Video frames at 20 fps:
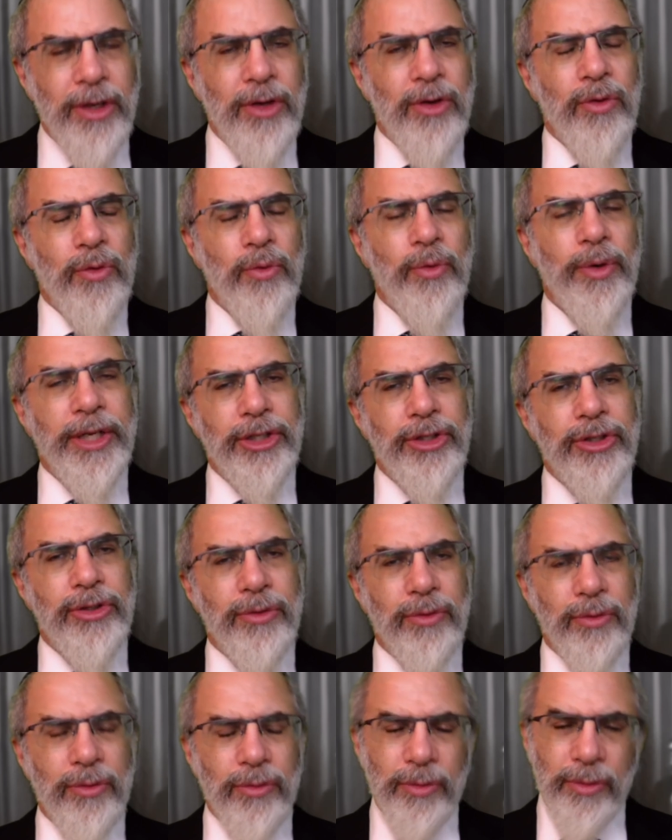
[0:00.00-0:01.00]
which
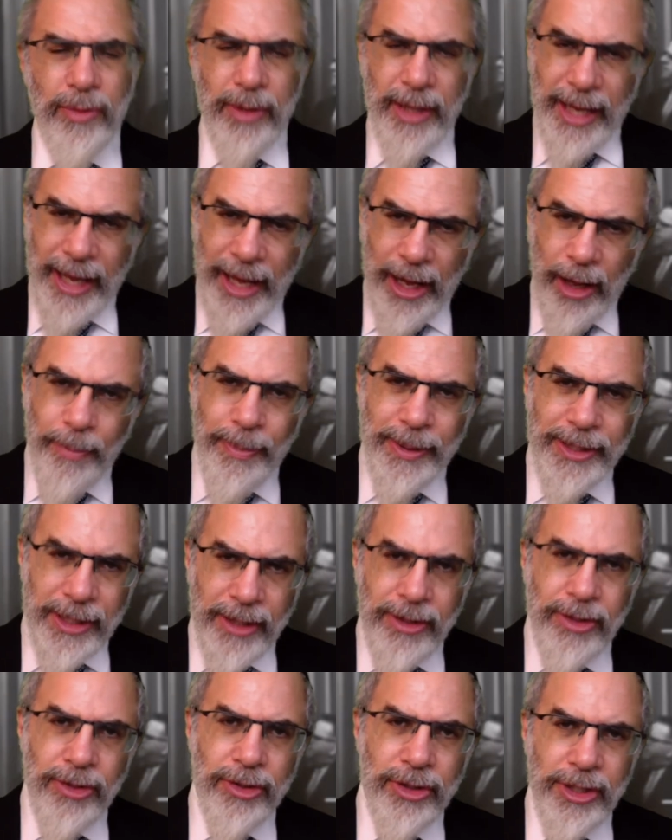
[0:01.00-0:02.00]
help us
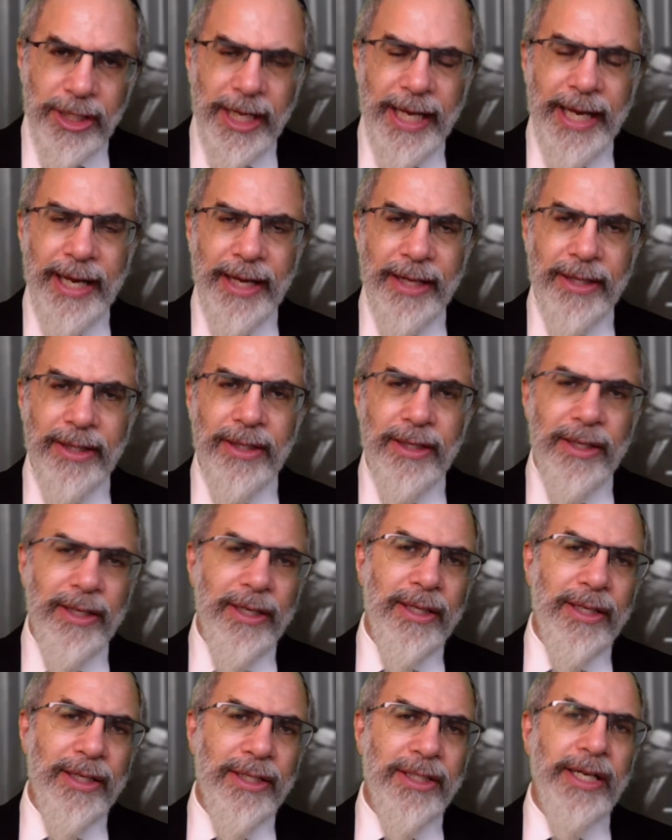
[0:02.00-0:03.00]
understand
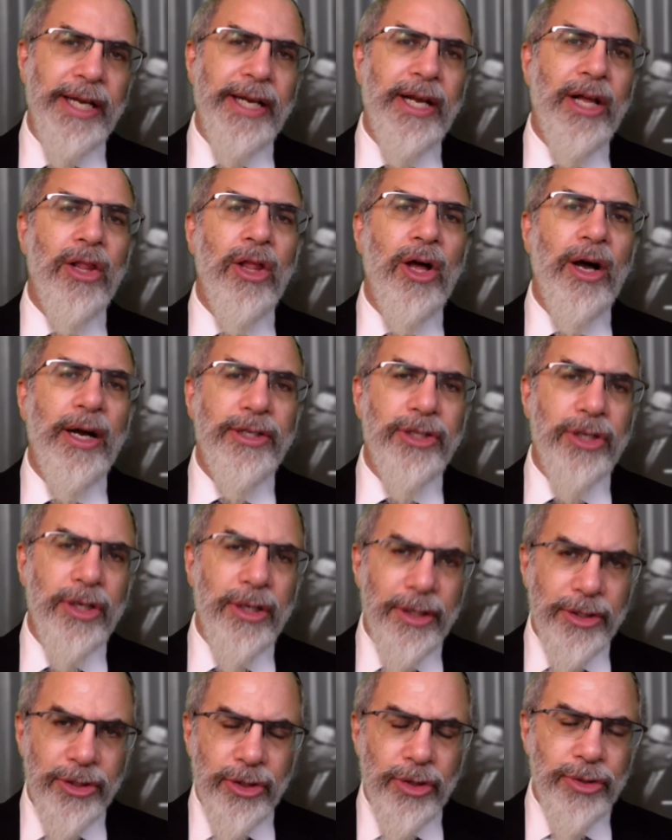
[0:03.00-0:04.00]
the psychological
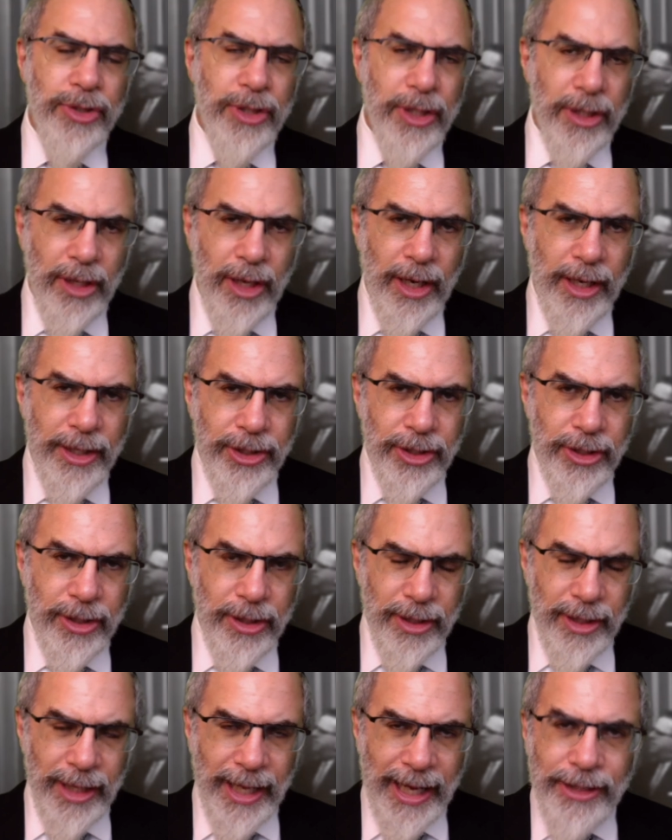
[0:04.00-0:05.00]
and
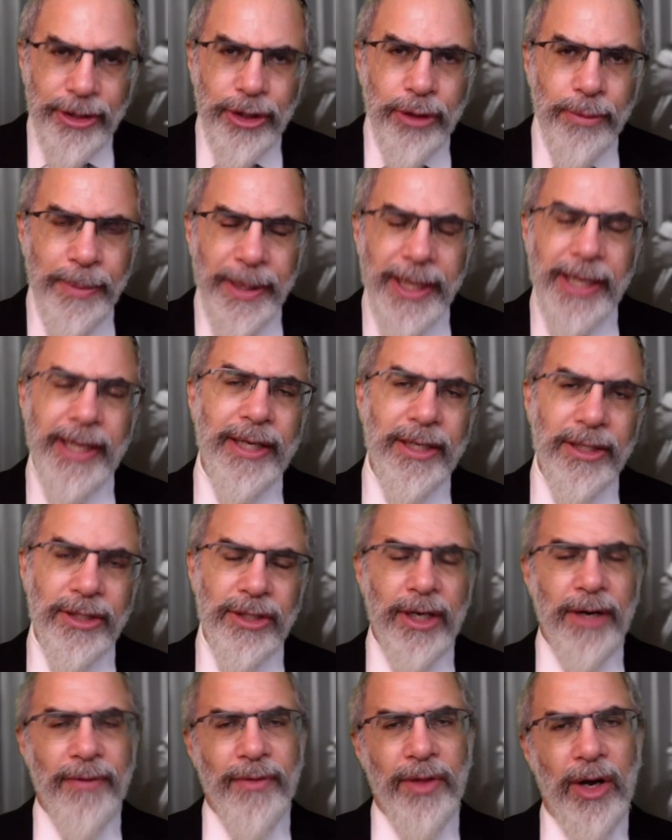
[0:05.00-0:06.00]
sociological underpinnings
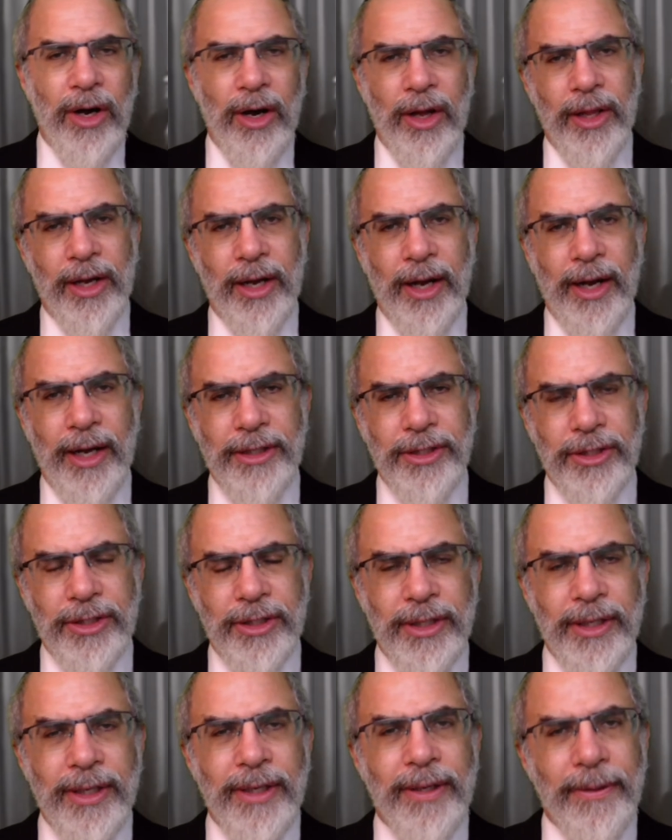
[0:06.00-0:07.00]
of the Holocaust.
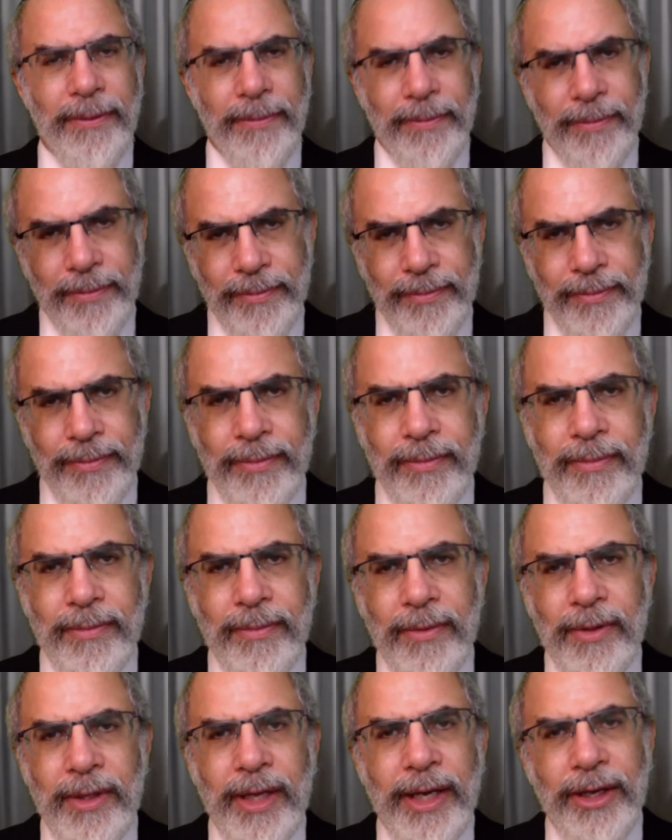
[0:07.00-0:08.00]

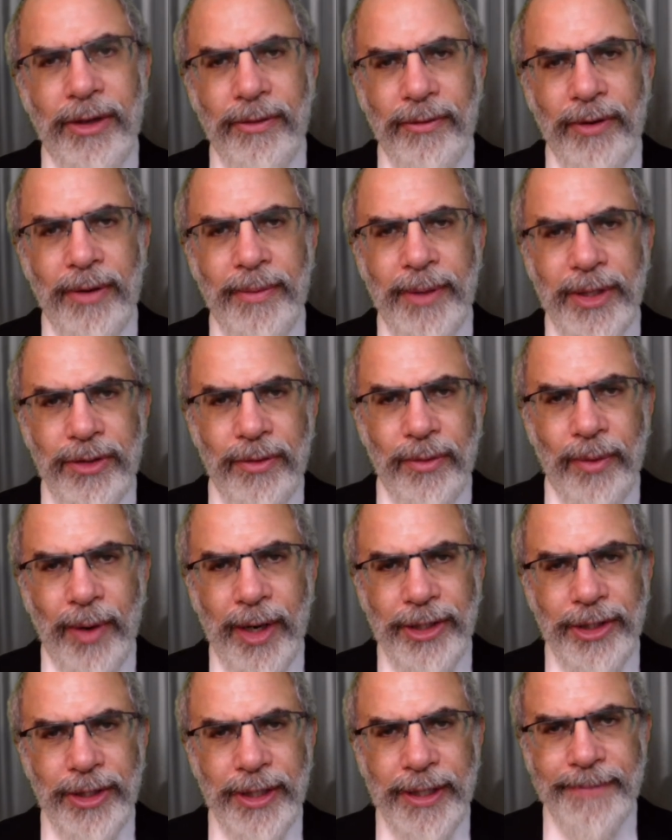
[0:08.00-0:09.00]
Thank you very much for
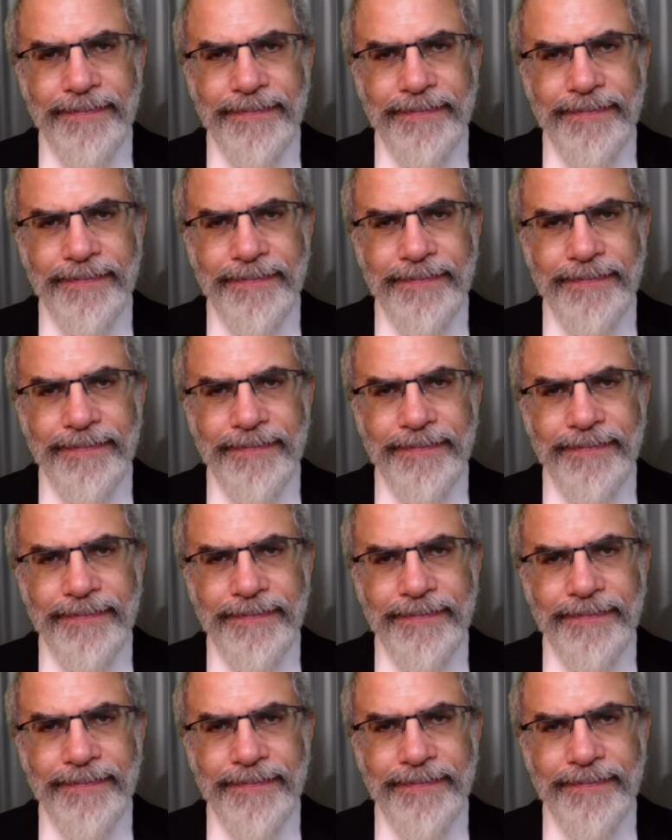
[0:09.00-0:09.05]
watching.